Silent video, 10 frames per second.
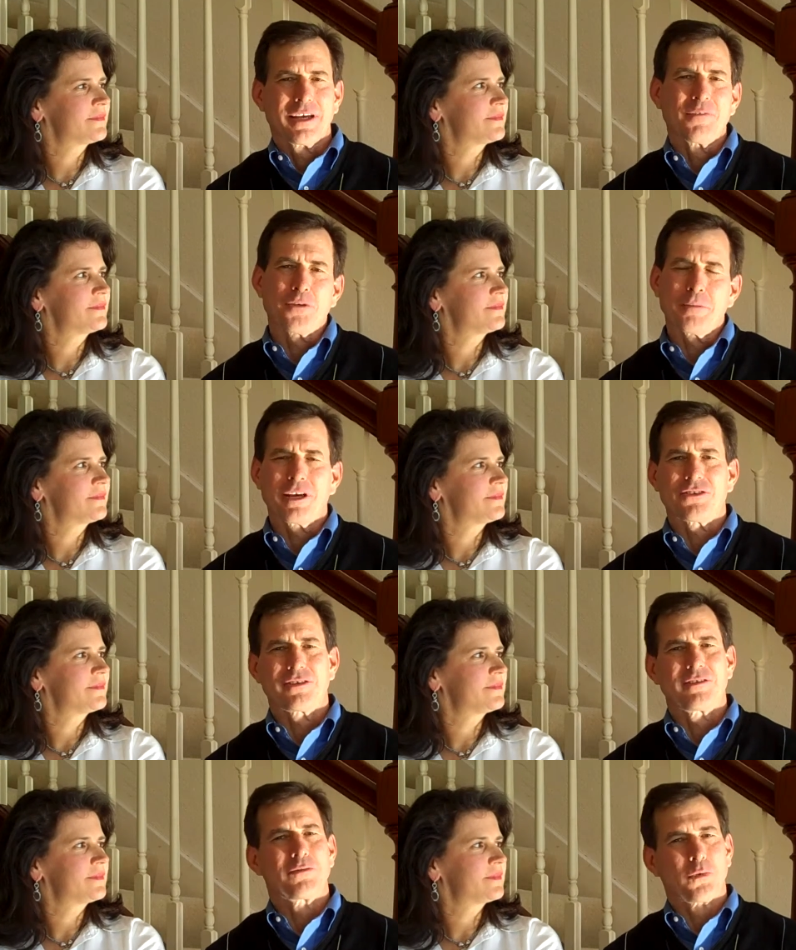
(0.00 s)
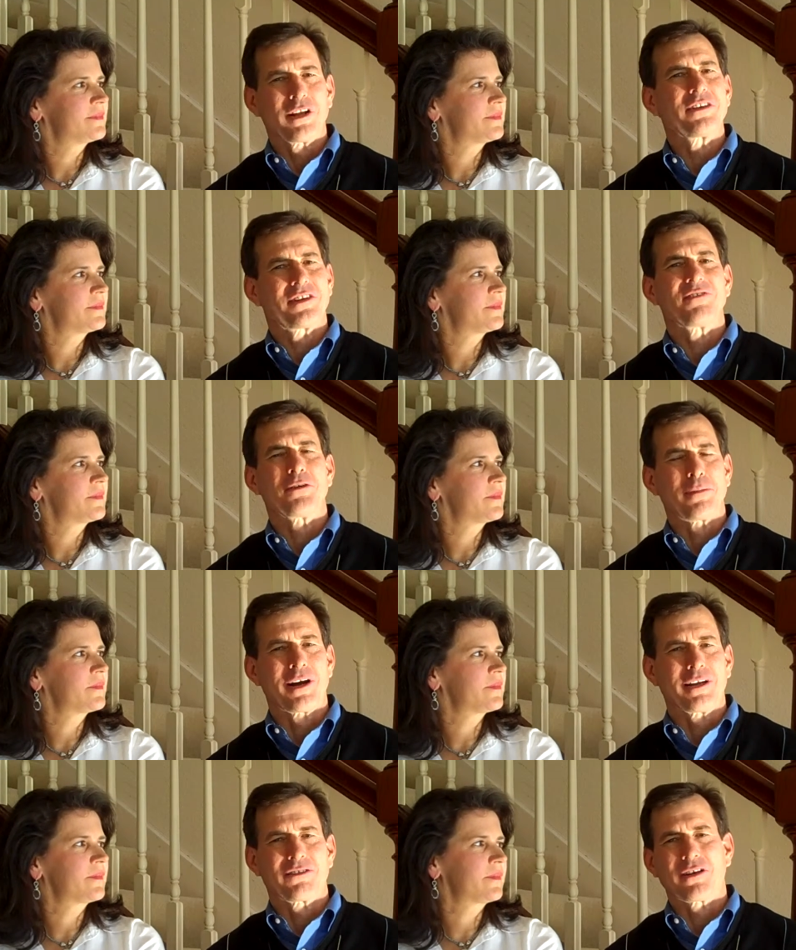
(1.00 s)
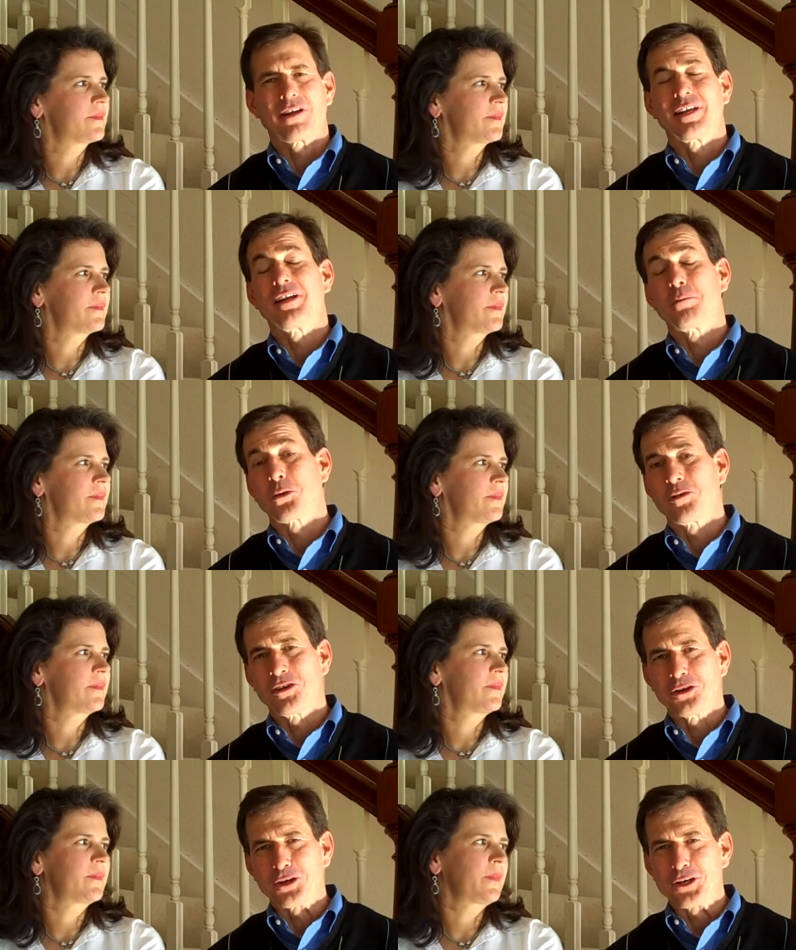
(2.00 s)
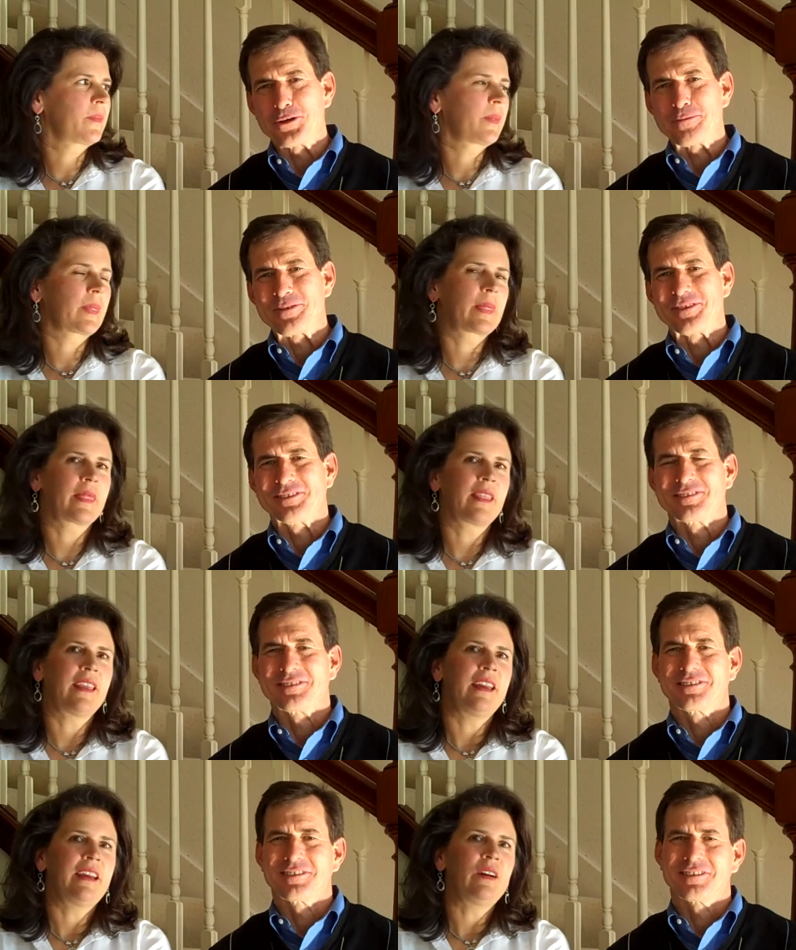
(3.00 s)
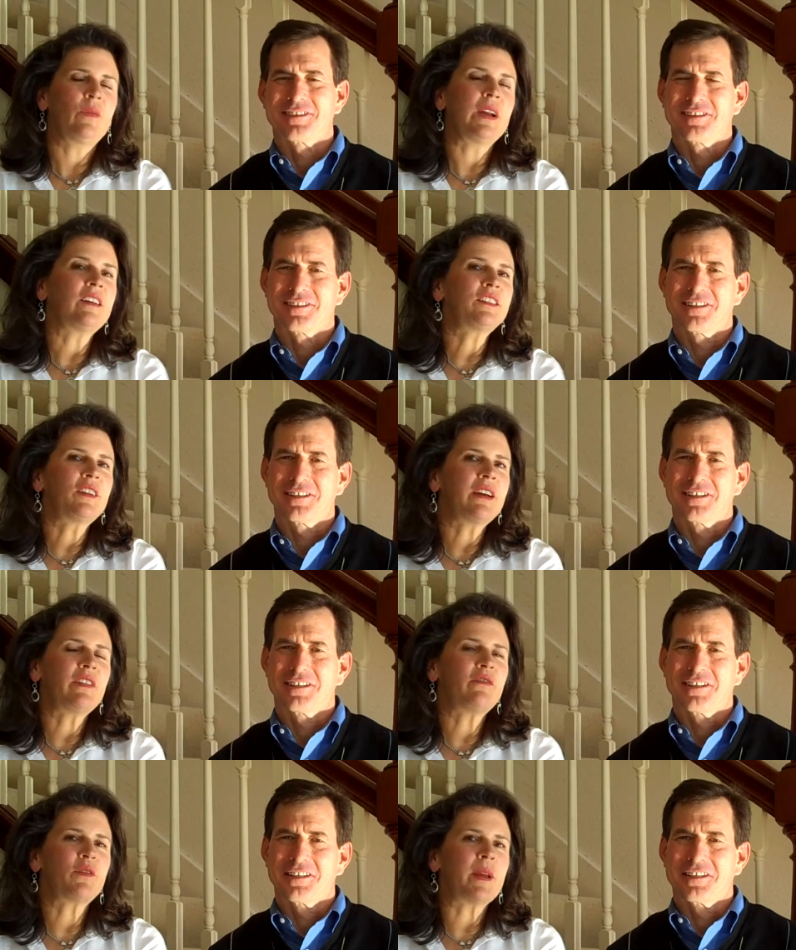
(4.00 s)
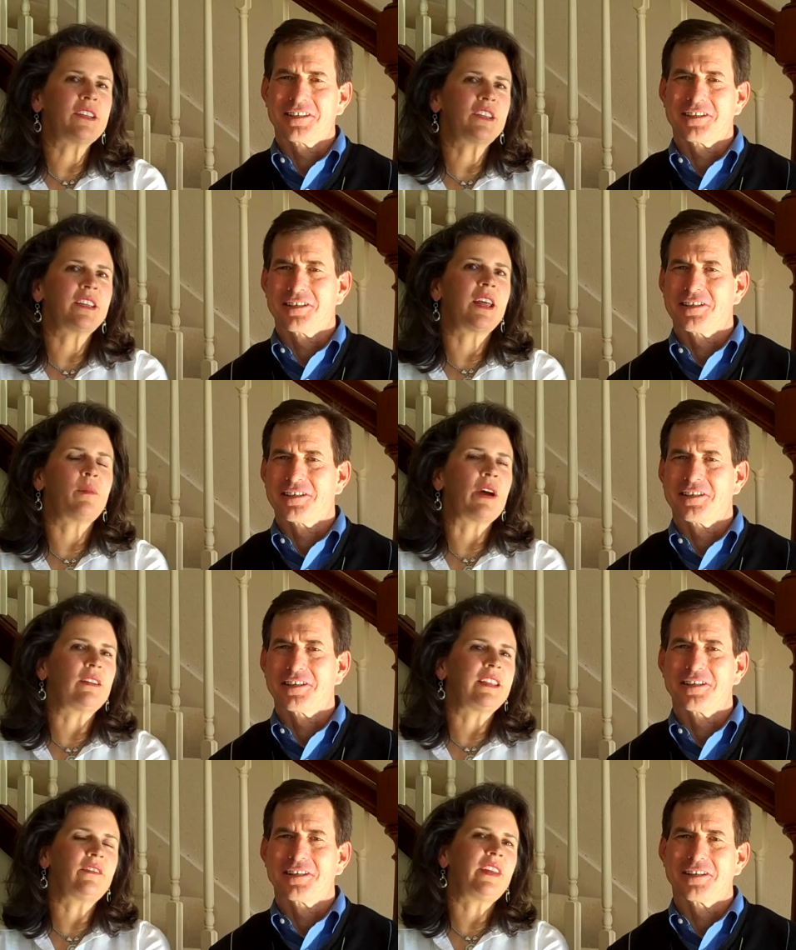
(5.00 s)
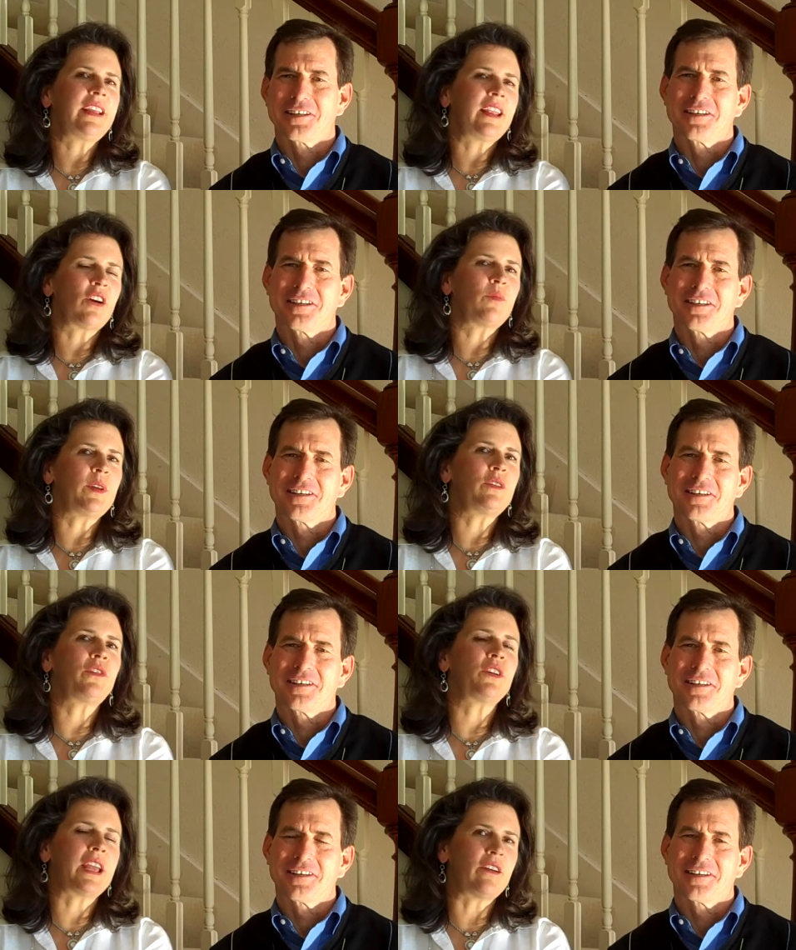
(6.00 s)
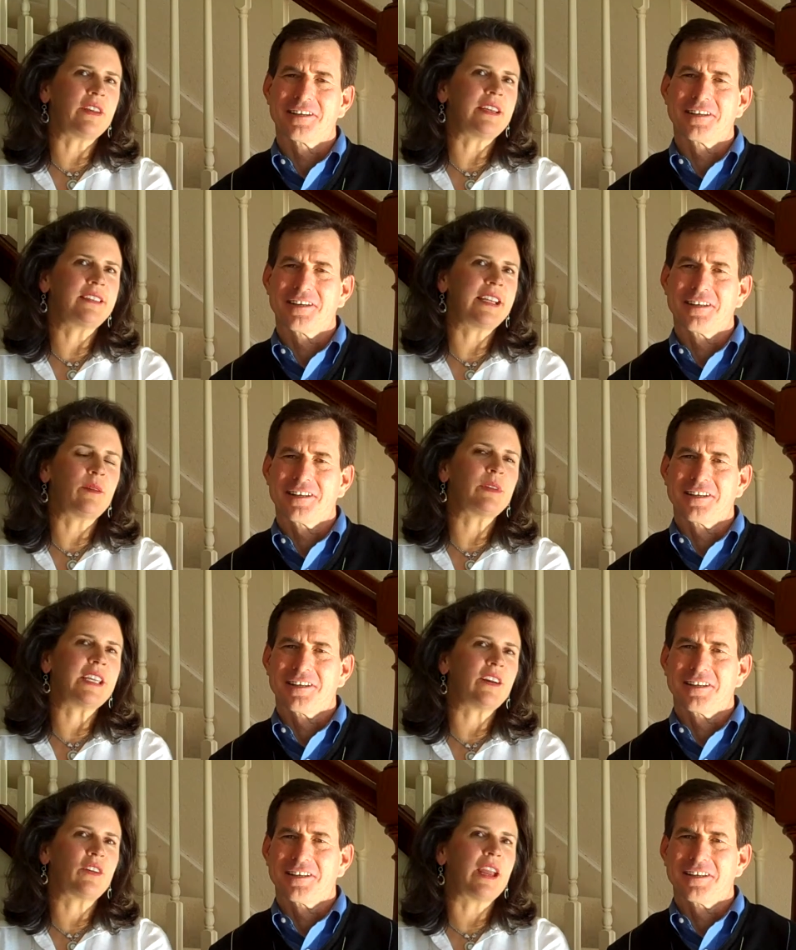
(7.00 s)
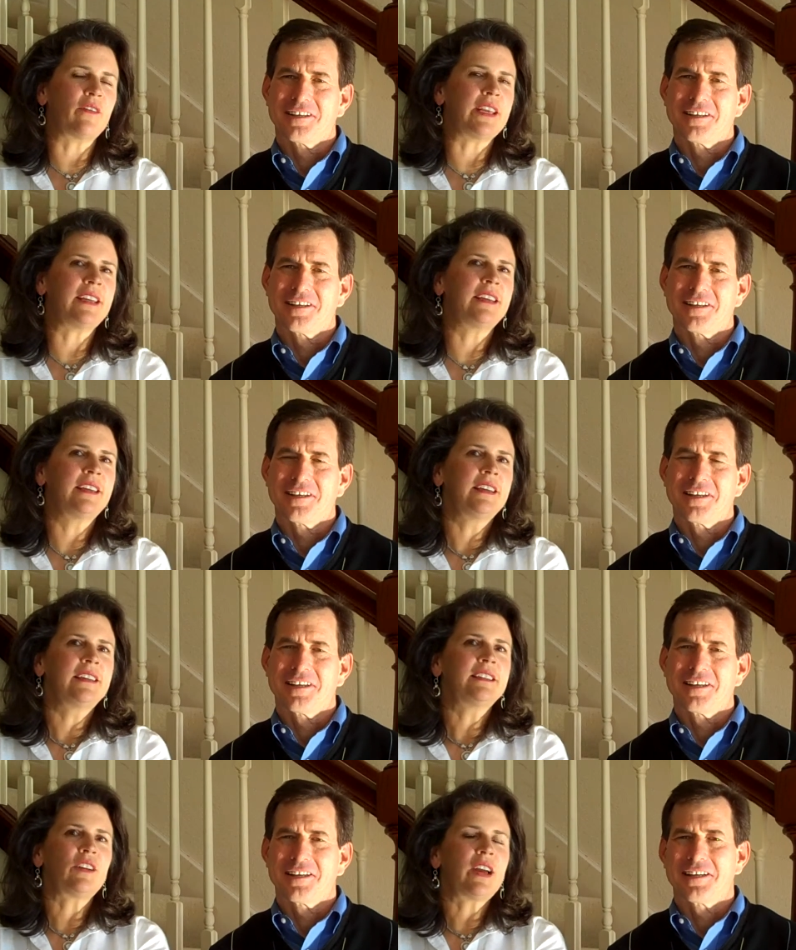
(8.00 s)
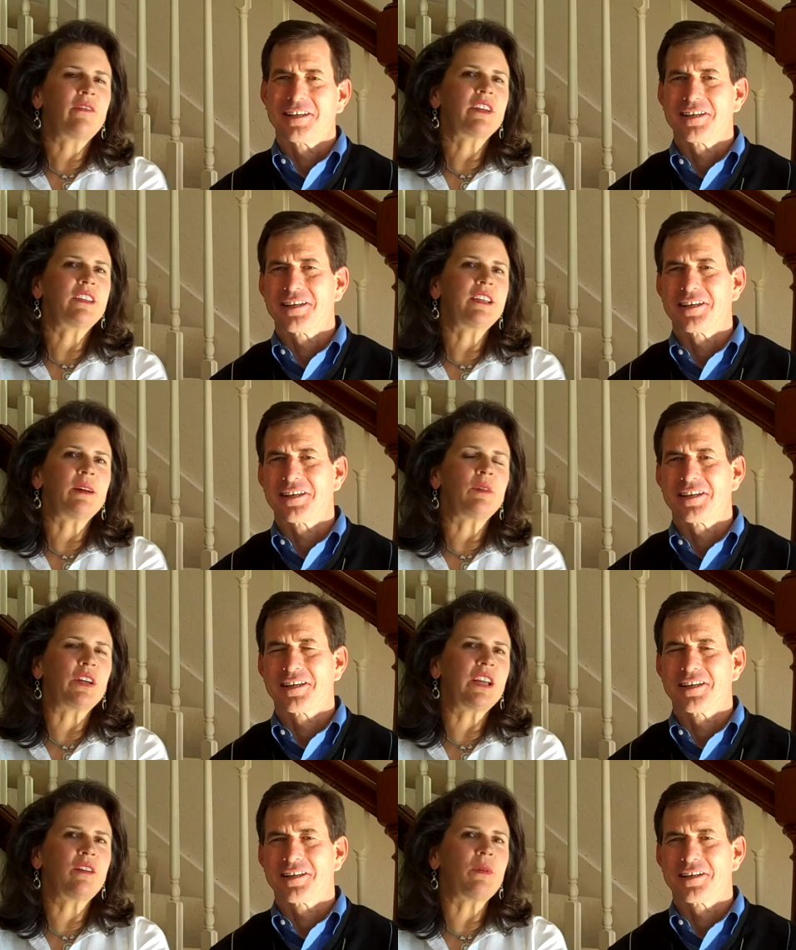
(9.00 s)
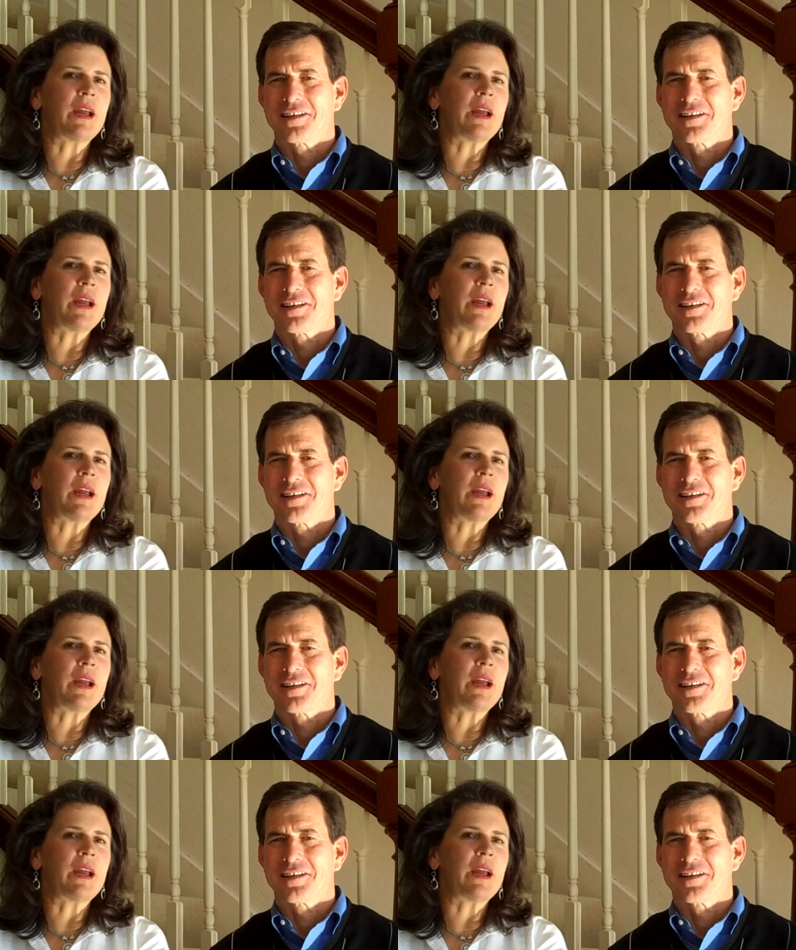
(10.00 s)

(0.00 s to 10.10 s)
Speaker 1: information relative to buying, selling, and improving your home.
Speaker 2: We also have information about living in our beautiful county, San Mateo County. So have a good time looking